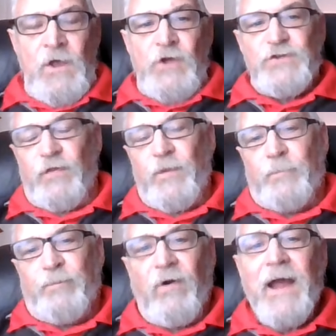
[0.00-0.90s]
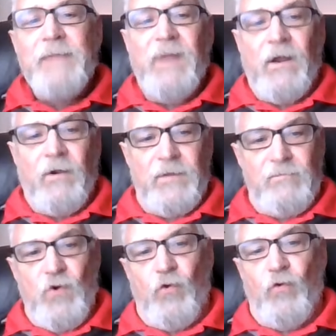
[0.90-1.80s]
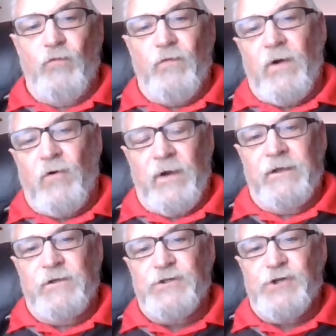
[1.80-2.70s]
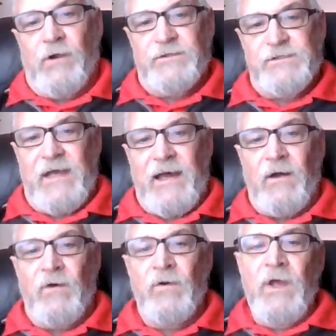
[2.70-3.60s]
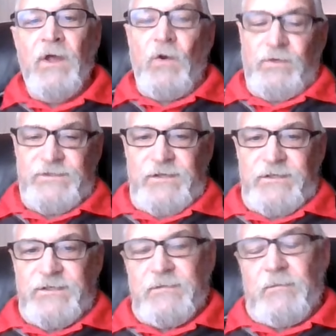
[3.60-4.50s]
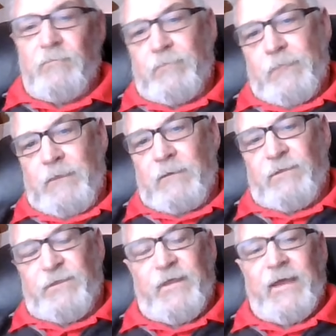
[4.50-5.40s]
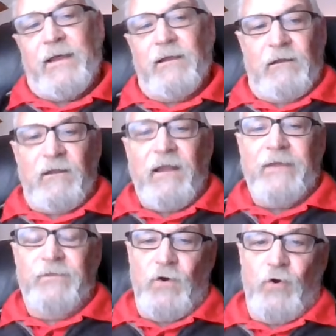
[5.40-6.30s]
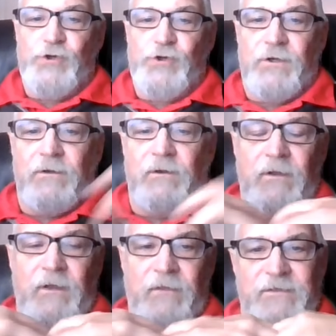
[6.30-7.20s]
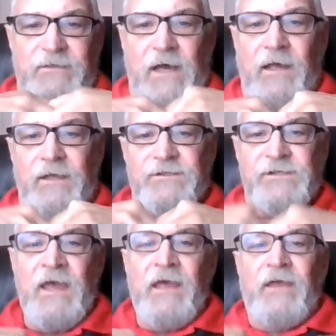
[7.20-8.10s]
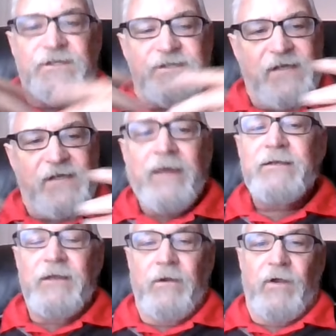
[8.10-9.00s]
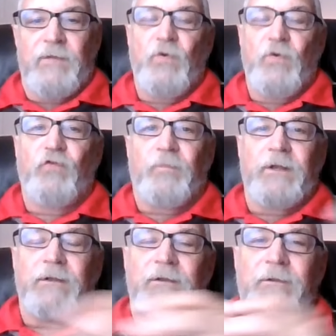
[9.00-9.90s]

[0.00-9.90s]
So the primary move, according to Charles Dow, was this thing like the ocean in the tides. The secondary movement